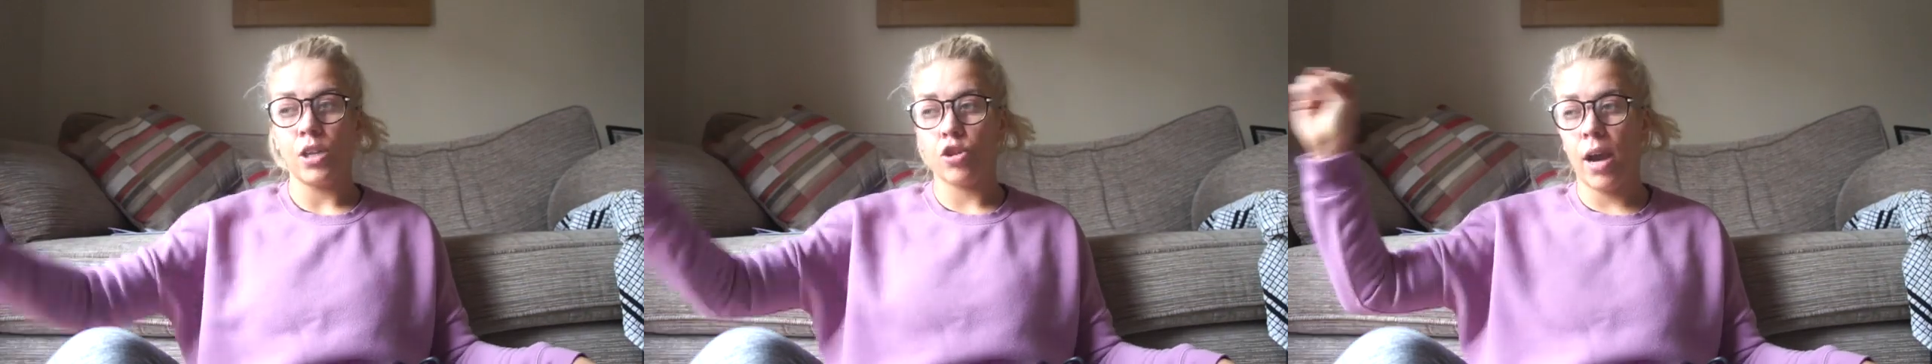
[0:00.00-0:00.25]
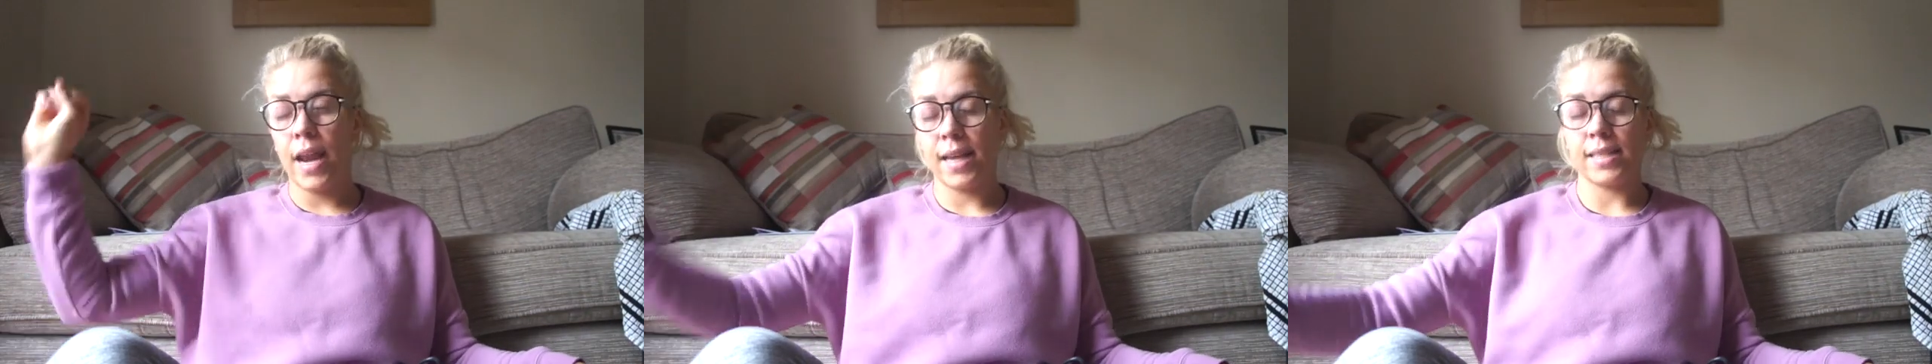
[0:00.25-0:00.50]

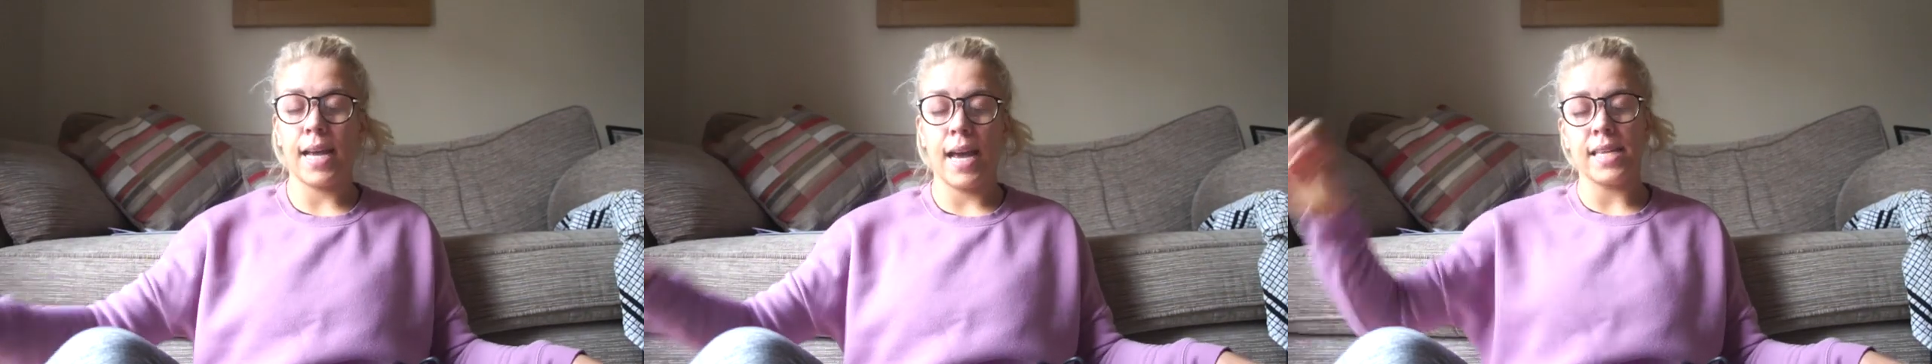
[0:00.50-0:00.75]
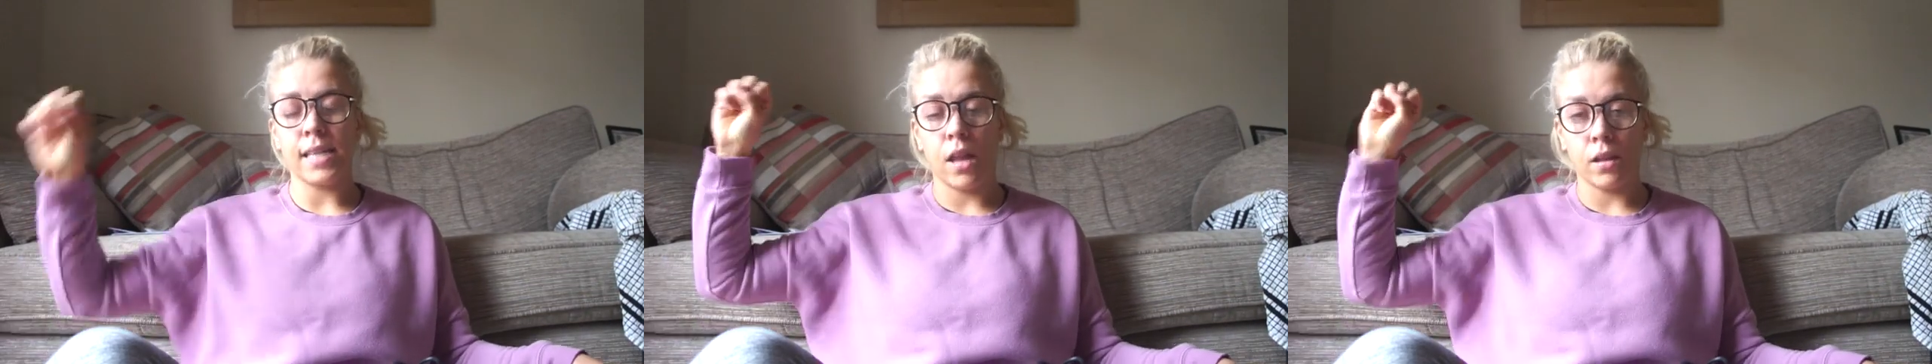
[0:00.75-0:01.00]
Try and
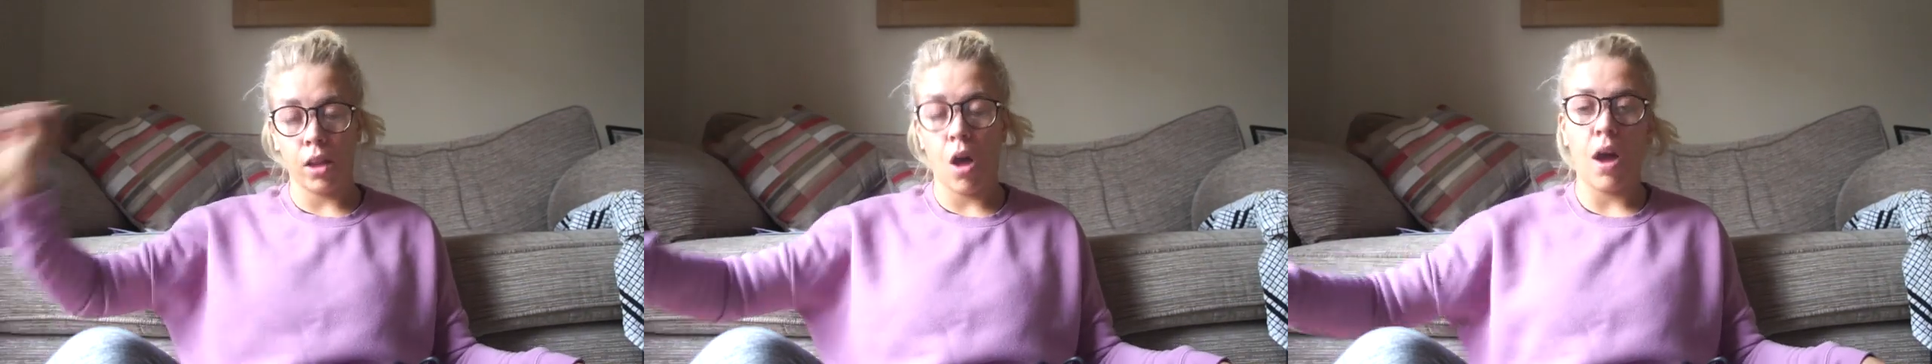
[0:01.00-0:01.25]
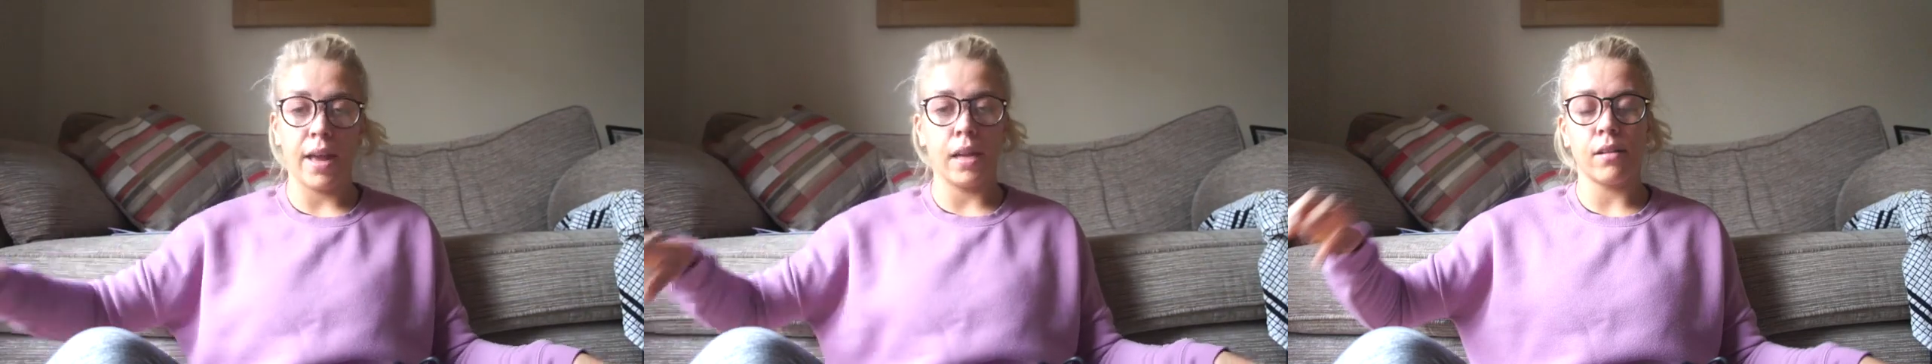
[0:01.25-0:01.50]
exercise a
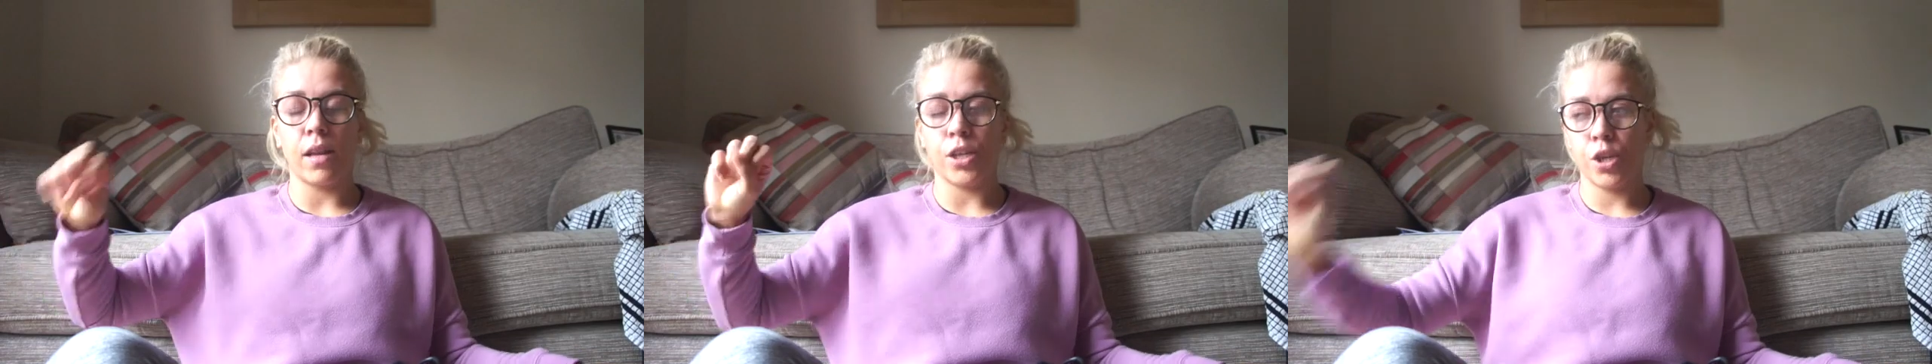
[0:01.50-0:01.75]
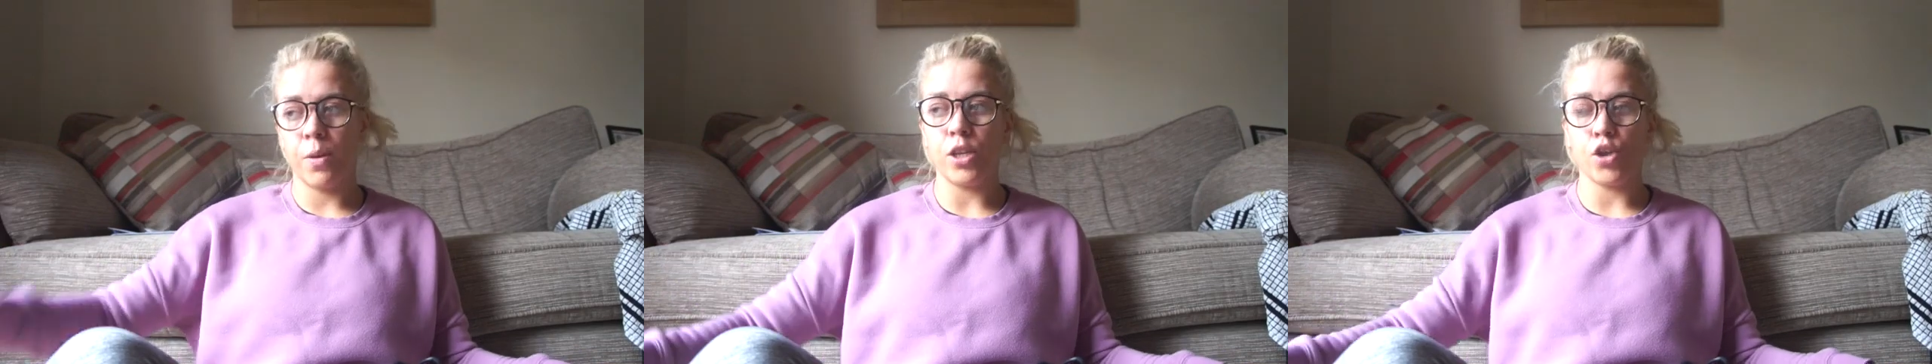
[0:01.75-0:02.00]
lot, and I
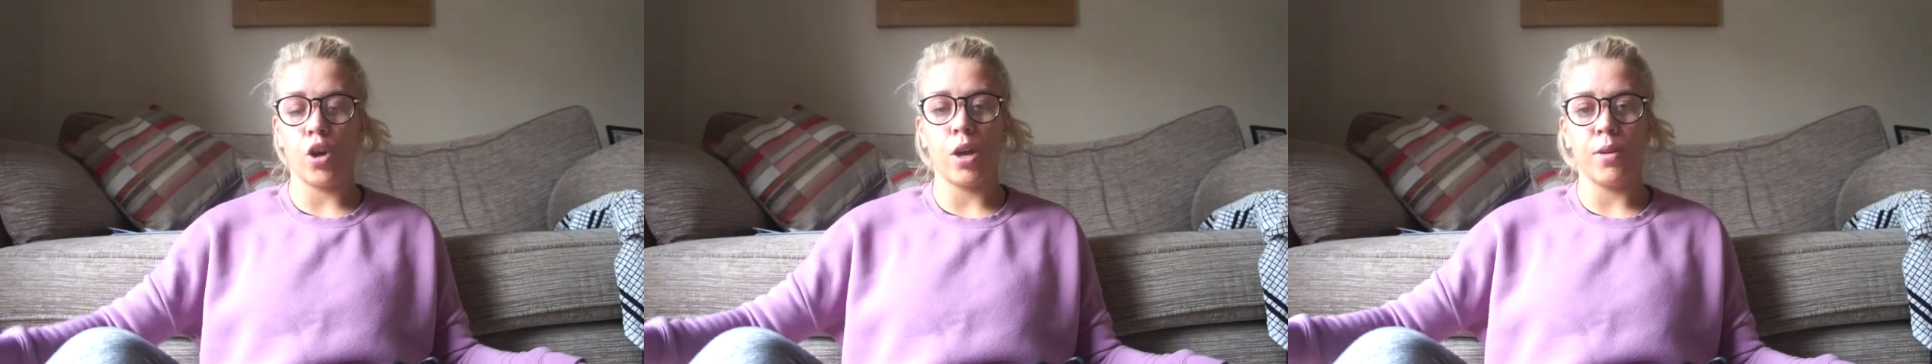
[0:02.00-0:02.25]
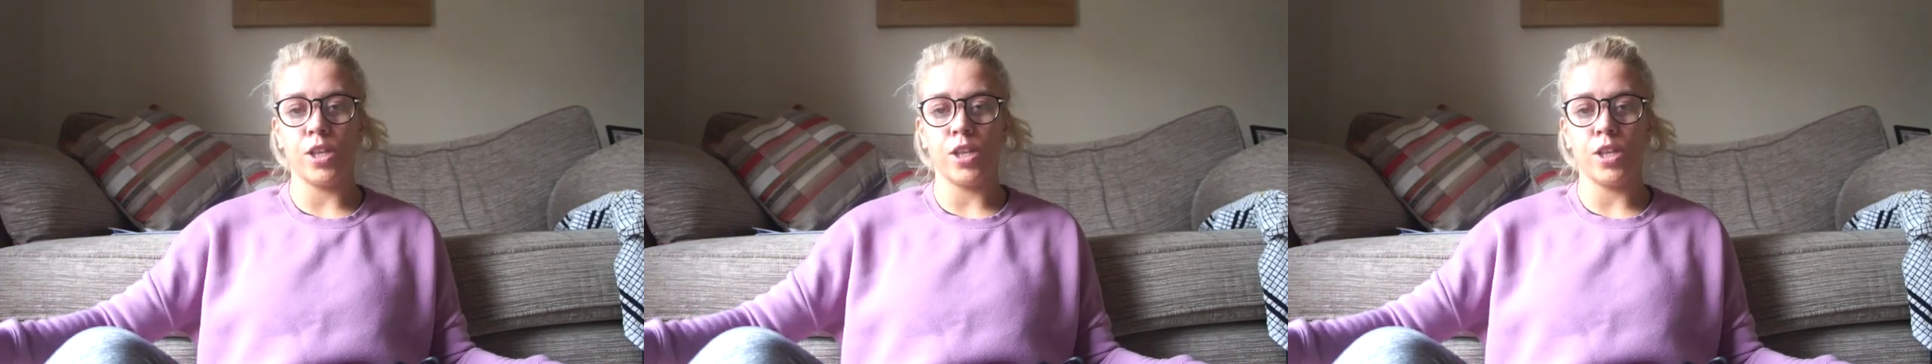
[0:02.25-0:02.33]
do enjoy it,